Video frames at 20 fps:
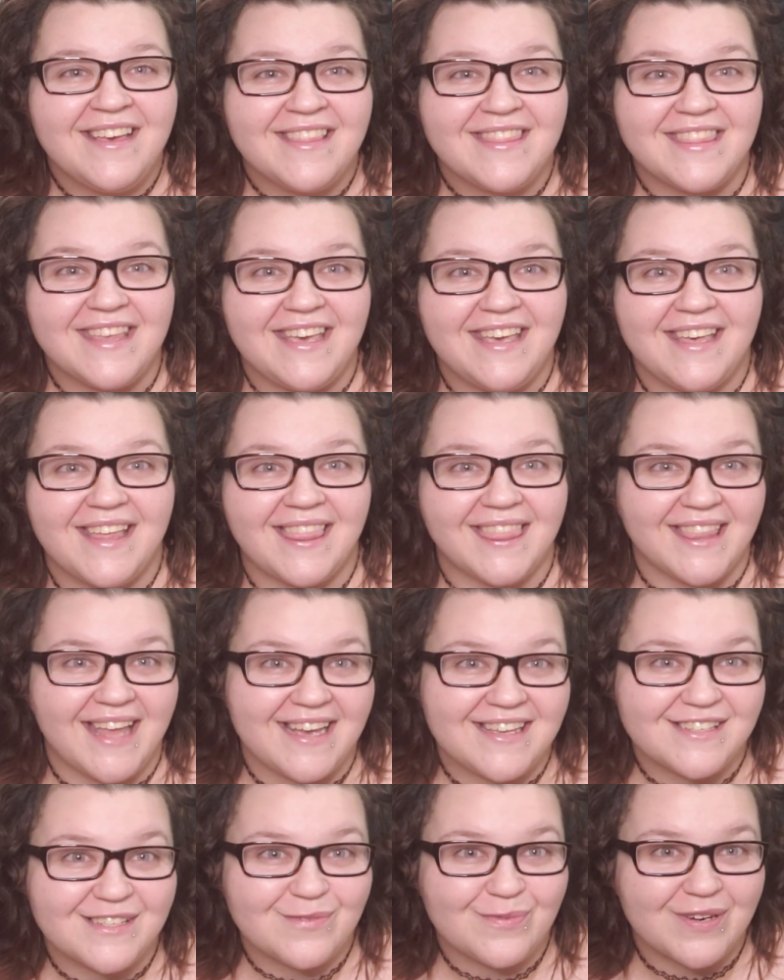The
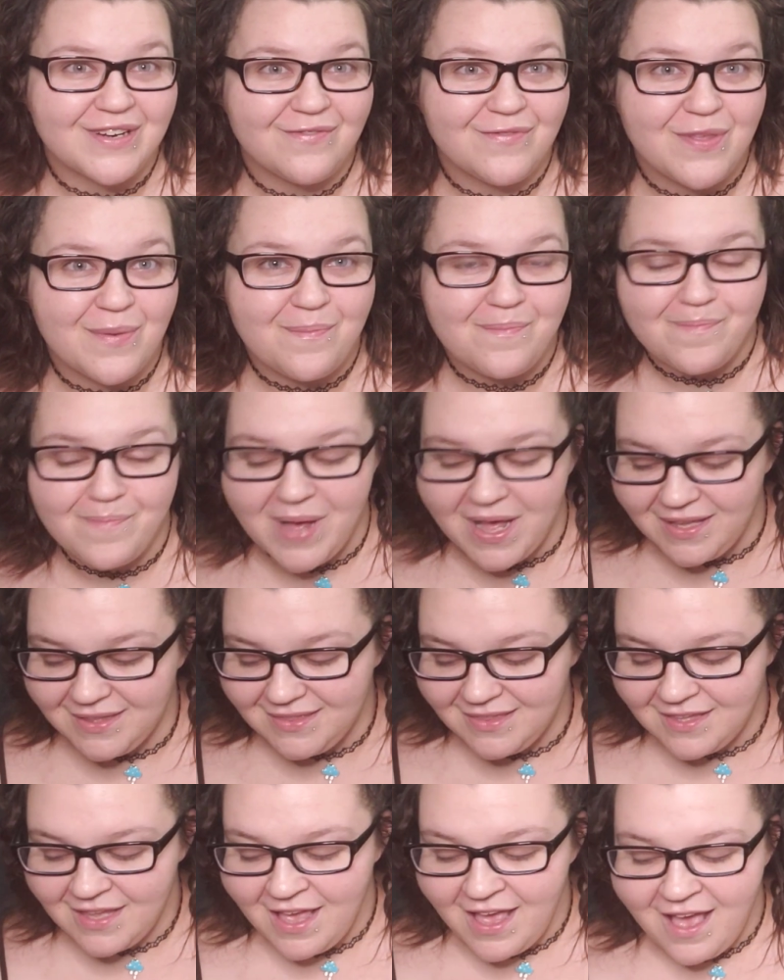last one of the
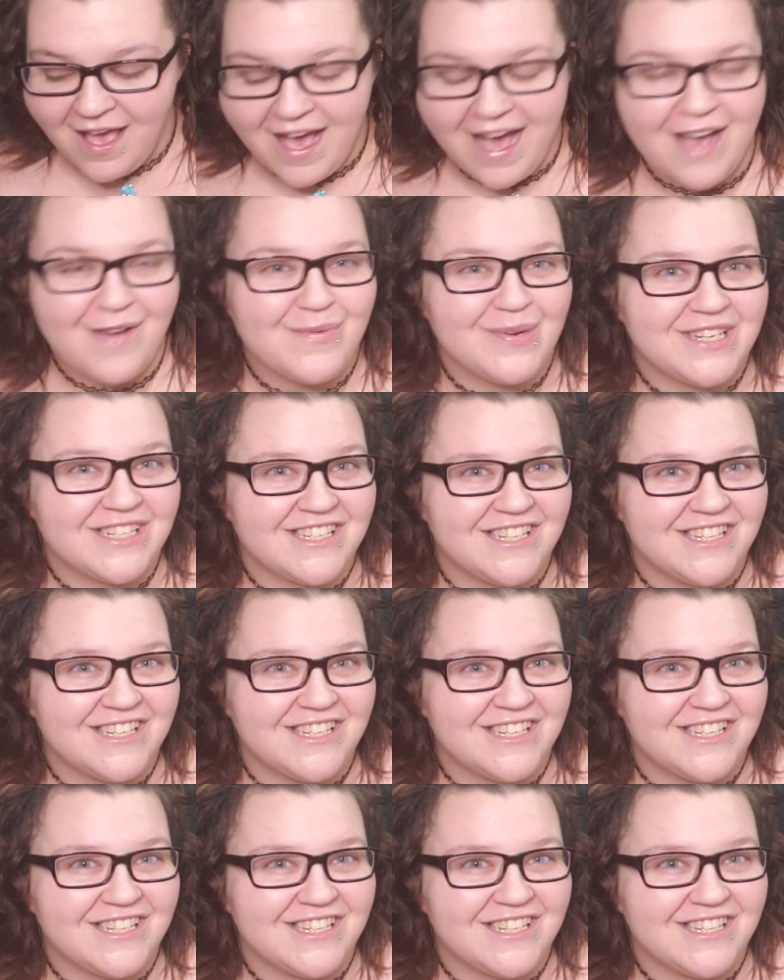month, I went